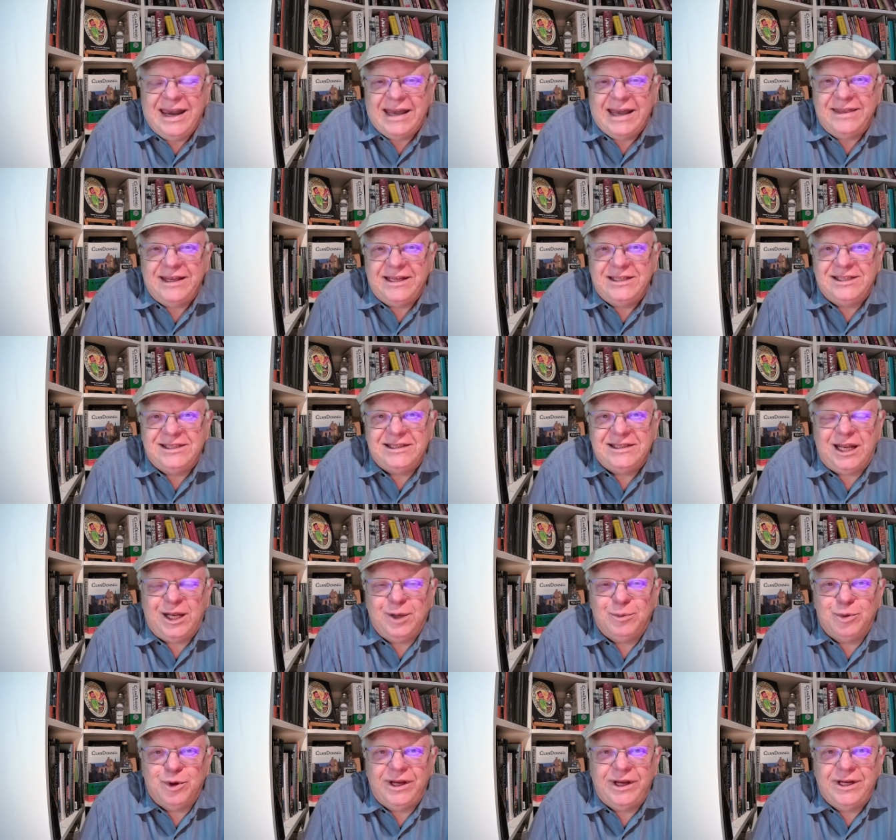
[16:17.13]
And they
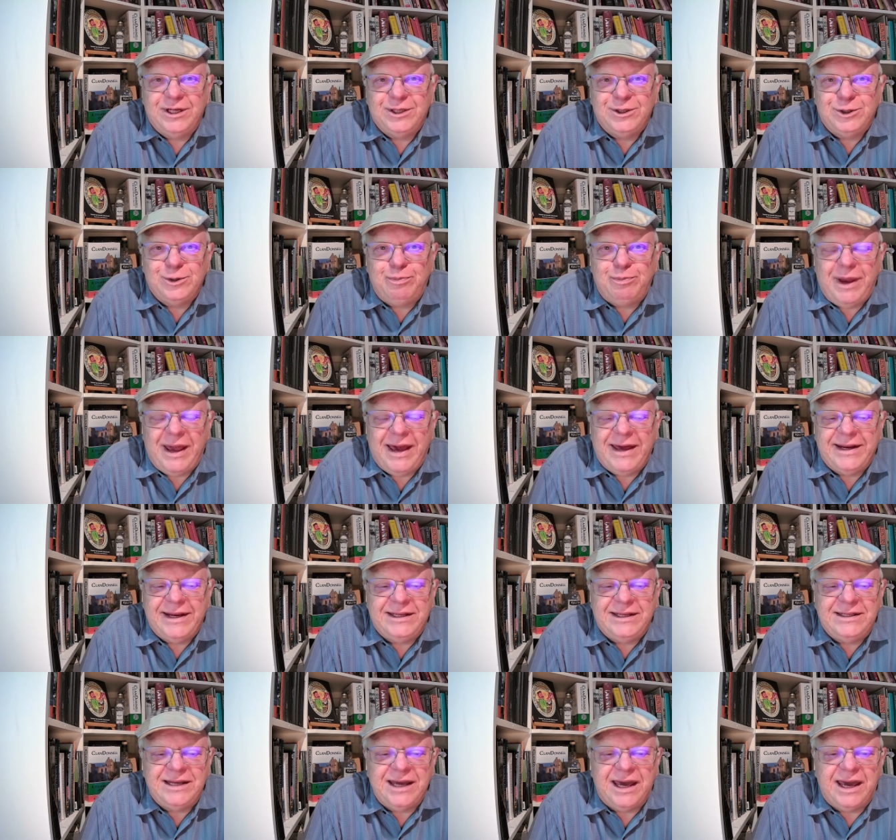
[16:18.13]
celebrate
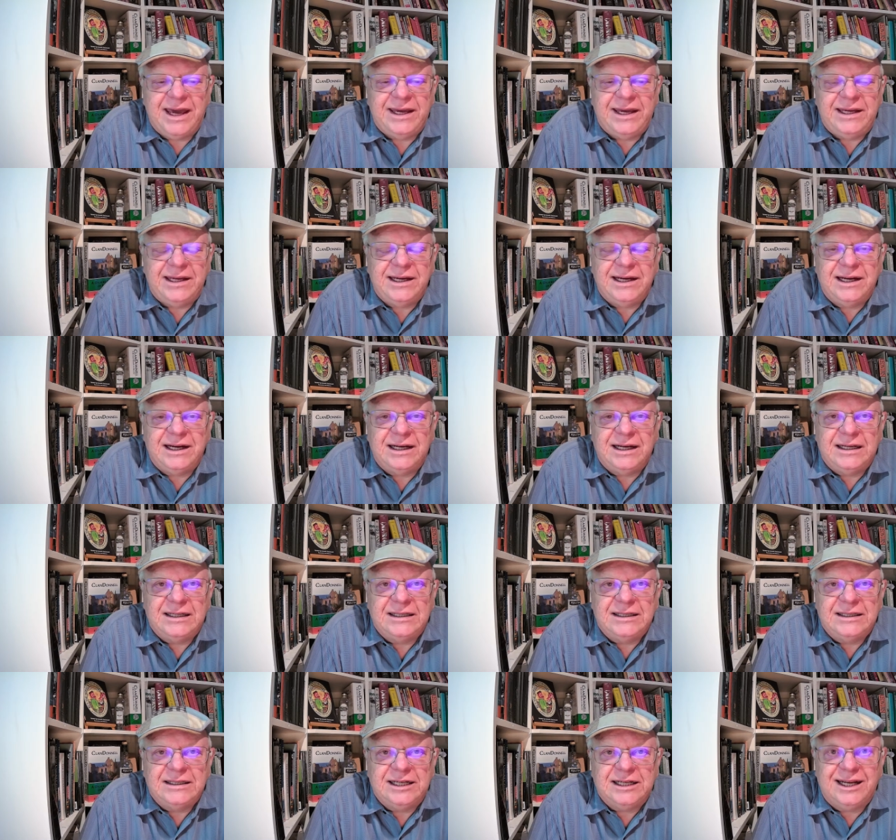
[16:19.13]
Hispanic Day,
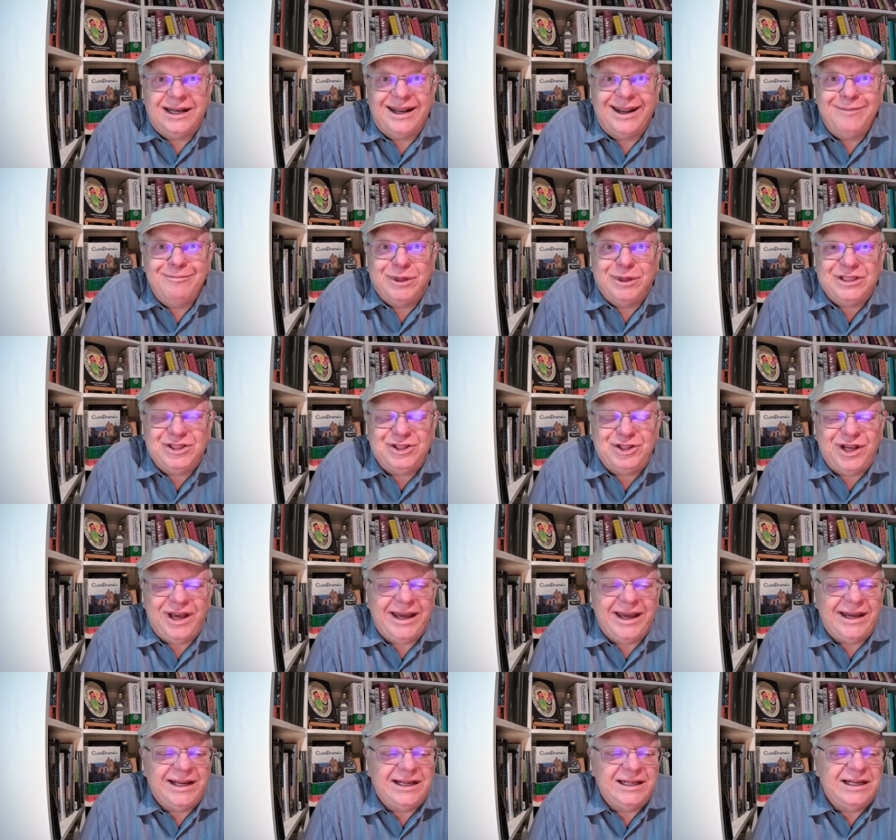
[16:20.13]
Columbus
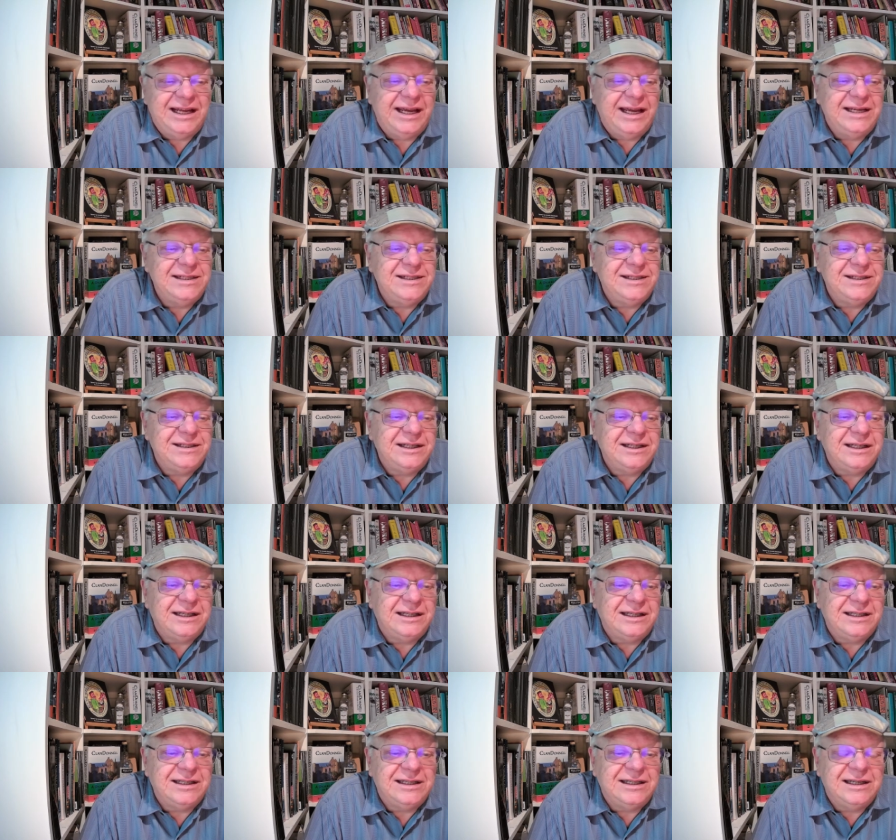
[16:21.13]
Day,
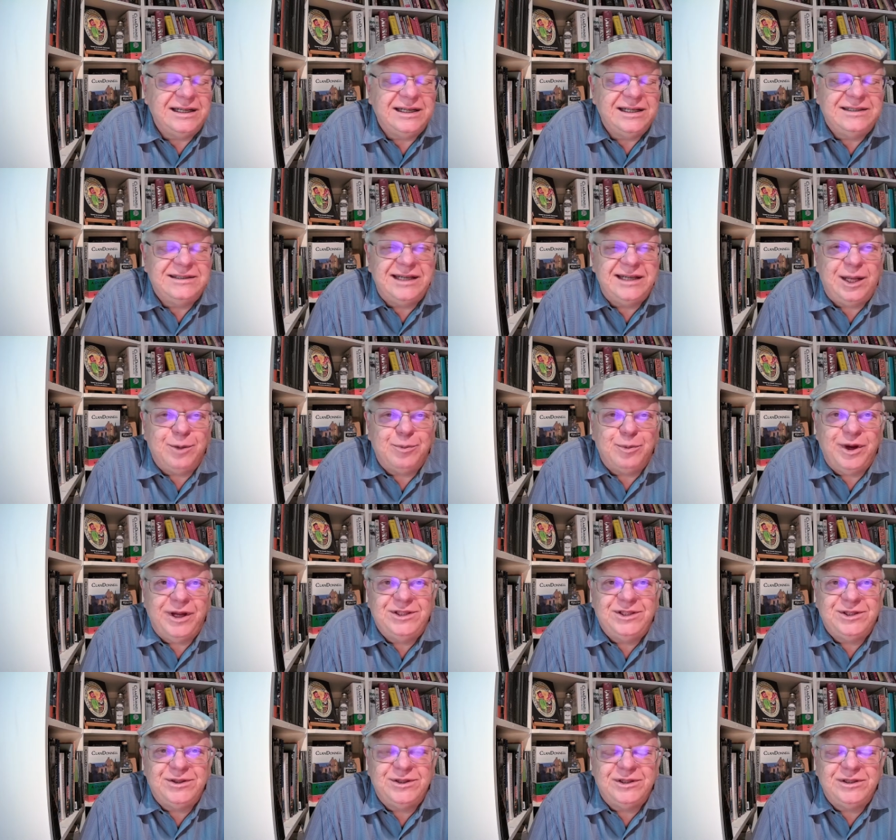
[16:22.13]
it
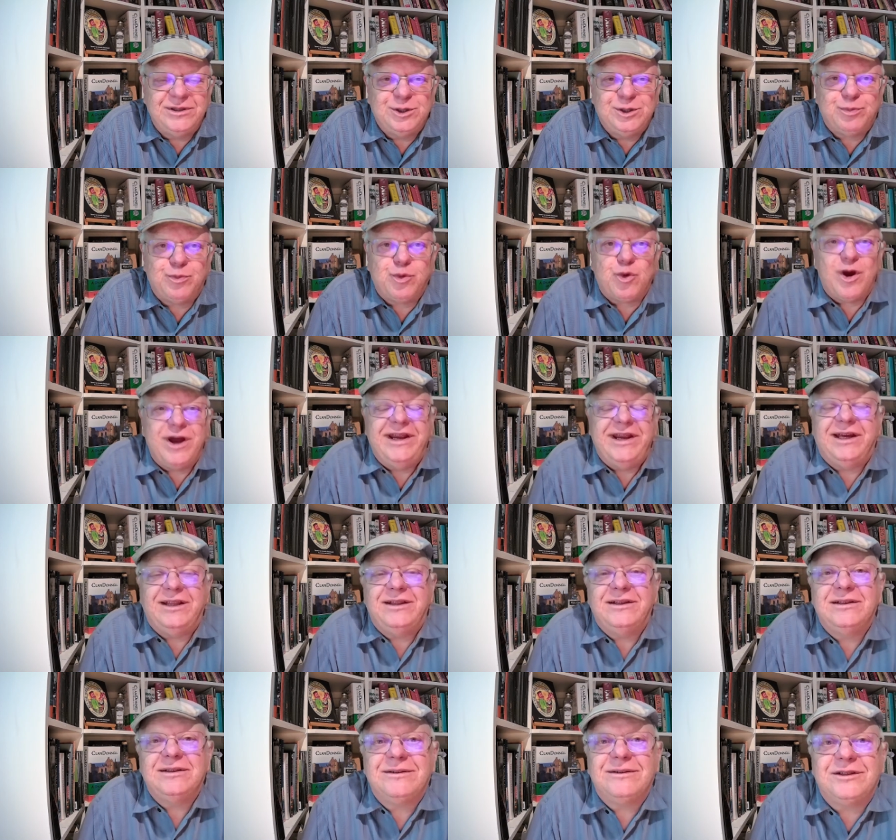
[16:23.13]
celebrates
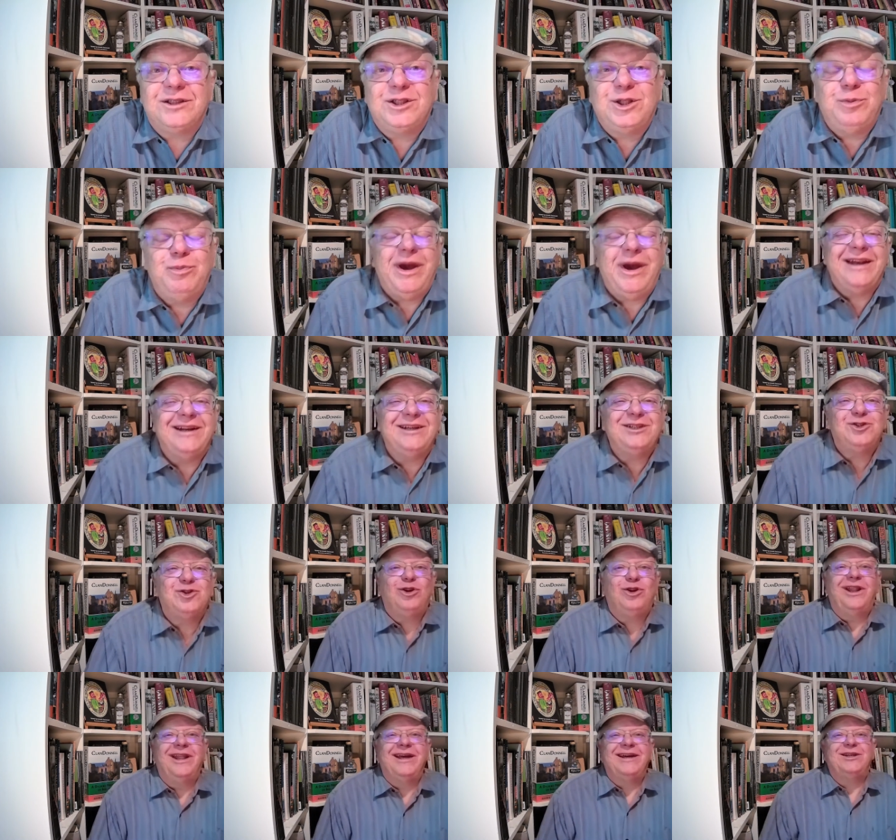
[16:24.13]
spreading the
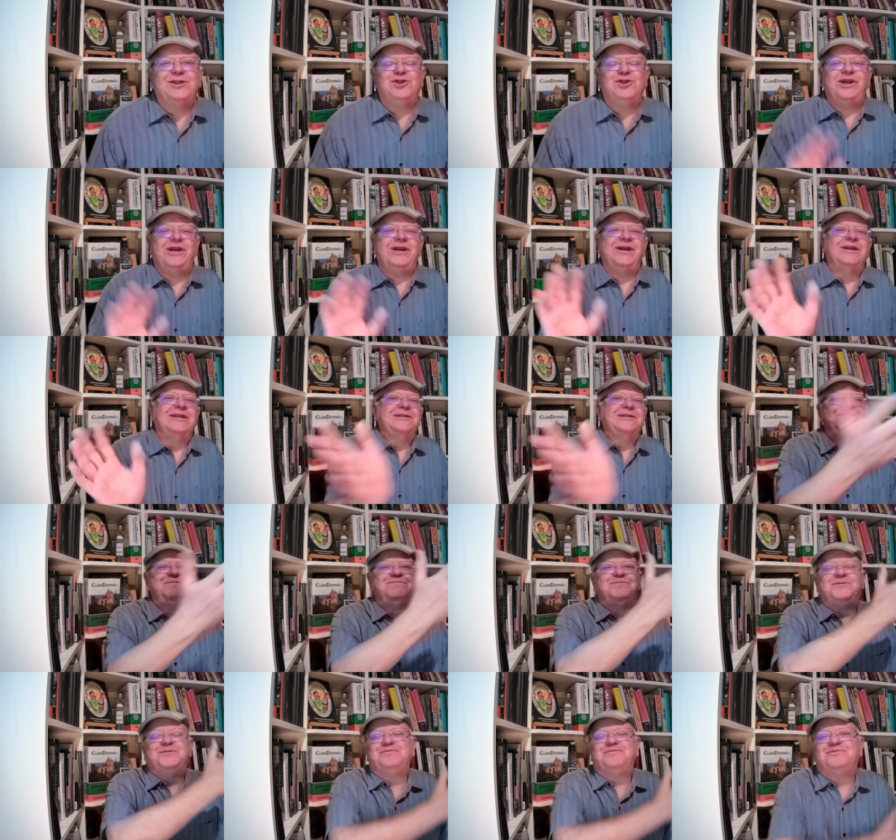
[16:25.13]
Spanish legacy
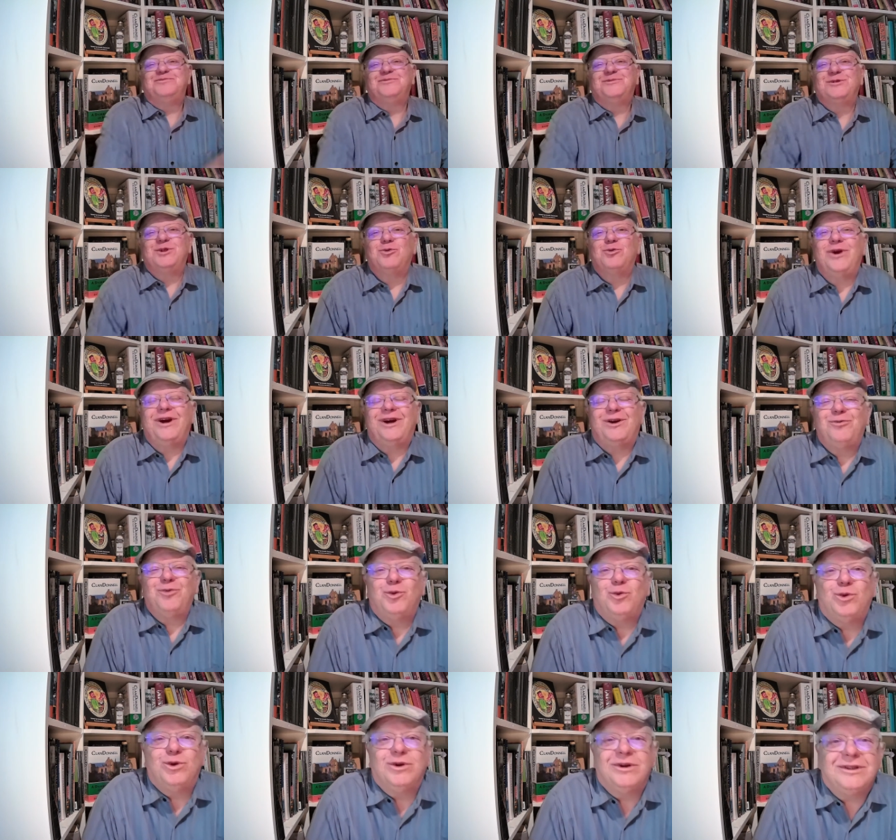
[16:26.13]
around
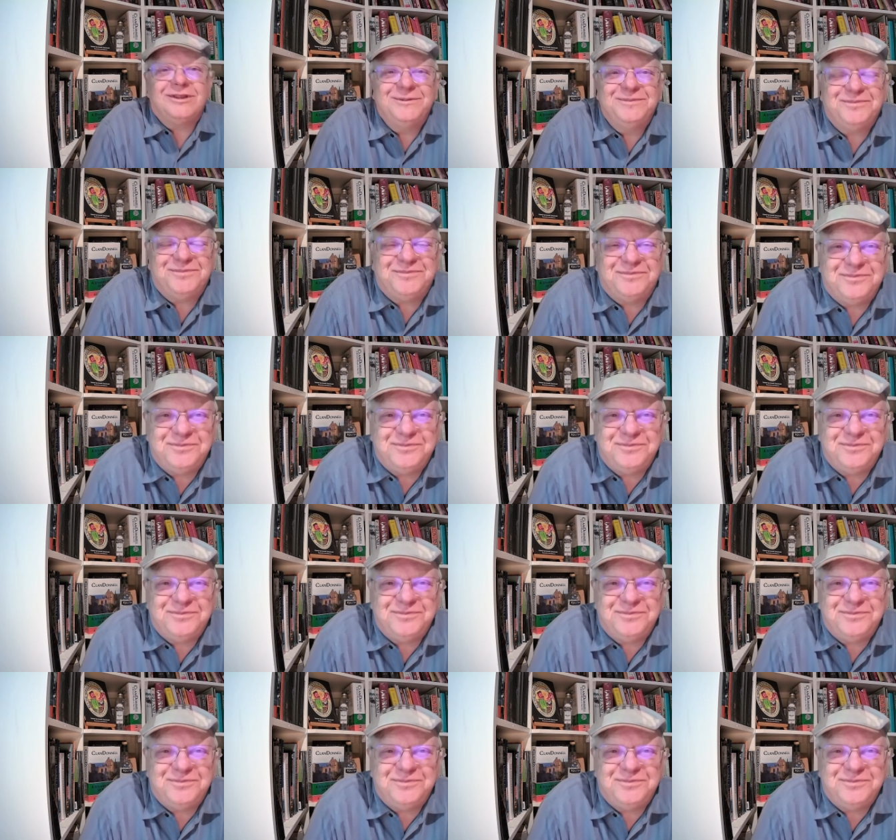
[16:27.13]
the world.